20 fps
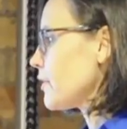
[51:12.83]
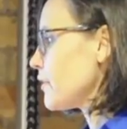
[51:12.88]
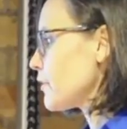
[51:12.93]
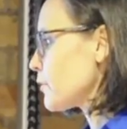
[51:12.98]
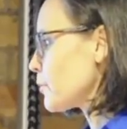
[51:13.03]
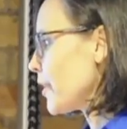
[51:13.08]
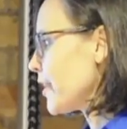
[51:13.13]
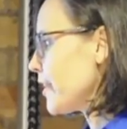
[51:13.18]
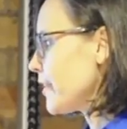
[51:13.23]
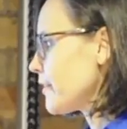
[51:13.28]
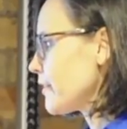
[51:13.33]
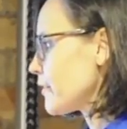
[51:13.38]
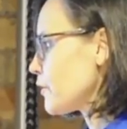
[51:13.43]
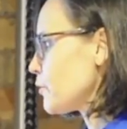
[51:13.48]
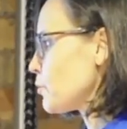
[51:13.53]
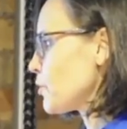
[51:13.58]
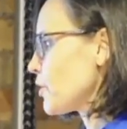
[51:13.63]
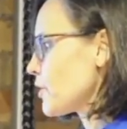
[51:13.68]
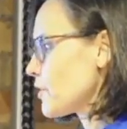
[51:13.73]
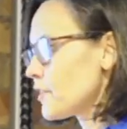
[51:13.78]
lose weight,
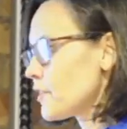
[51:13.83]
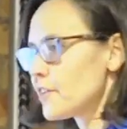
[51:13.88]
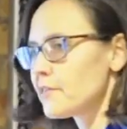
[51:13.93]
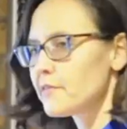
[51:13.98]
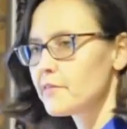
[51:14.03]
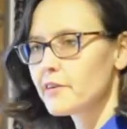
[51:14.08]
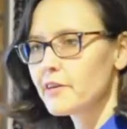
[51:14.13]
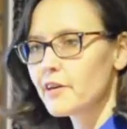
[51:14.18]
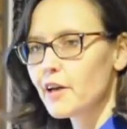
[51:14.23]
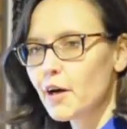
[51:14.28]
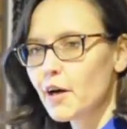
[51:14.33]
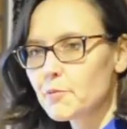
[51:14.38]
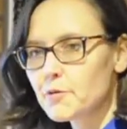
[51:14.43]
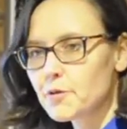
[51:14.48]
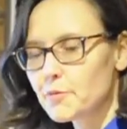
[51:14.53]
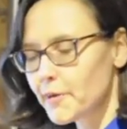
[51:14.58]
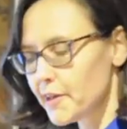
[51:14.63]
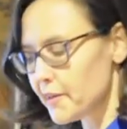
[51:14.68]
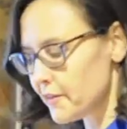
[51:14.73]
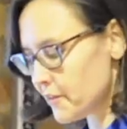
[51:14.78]
support the liver, and
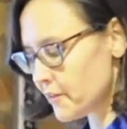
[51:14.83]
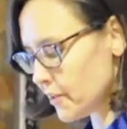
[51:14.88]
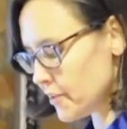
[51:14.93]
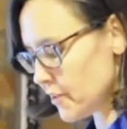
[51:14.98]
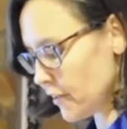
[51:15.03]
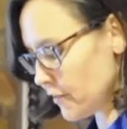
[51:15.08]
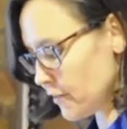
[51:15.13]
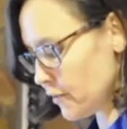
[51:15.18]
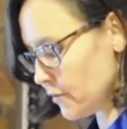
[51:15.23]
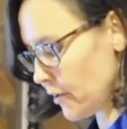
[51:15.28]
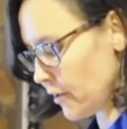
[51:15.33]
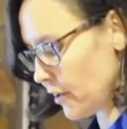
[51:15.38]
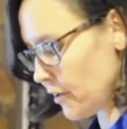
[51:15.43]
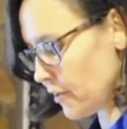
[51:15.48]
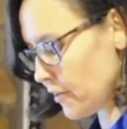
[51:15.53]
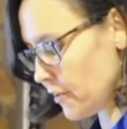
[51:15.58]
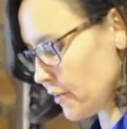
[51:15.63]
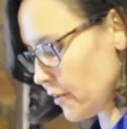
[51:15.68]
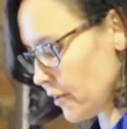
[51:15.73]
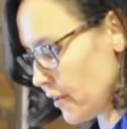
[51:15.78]
optimize digestive
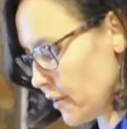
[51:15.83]
health.